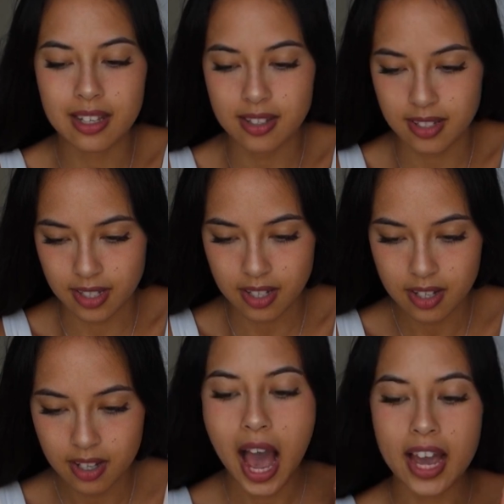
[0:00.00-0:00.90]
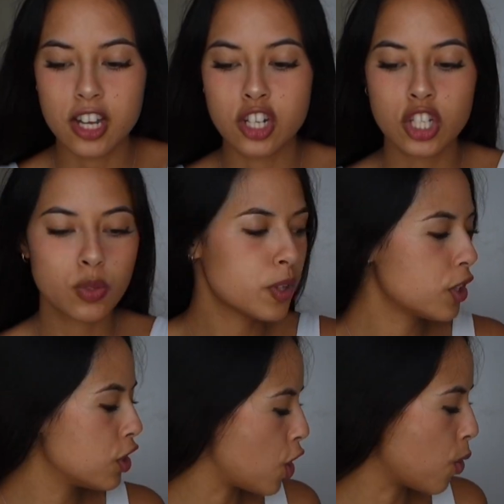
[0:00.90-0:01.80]
easy. I just want
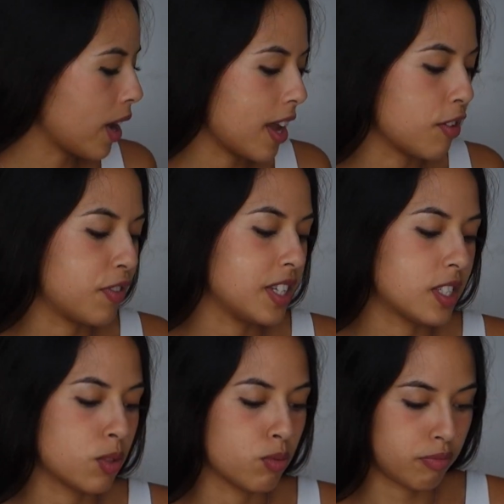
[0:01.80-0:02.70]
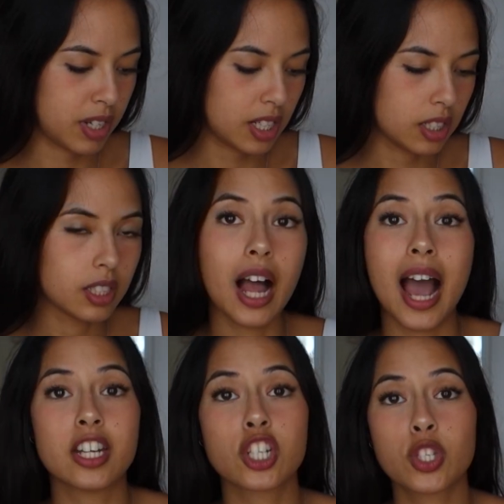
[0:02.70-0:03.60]
to know if it's real.
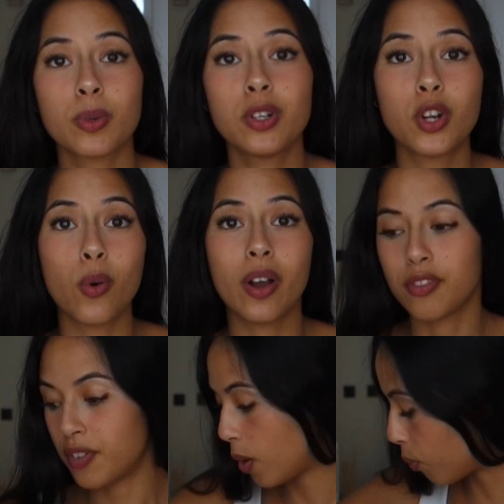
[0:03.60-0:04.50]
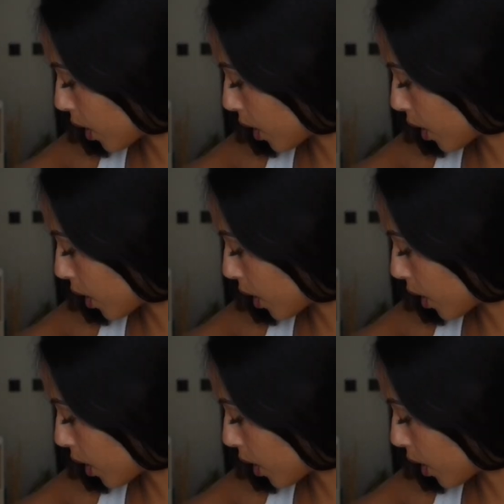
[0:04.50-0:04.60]
I just want to know if it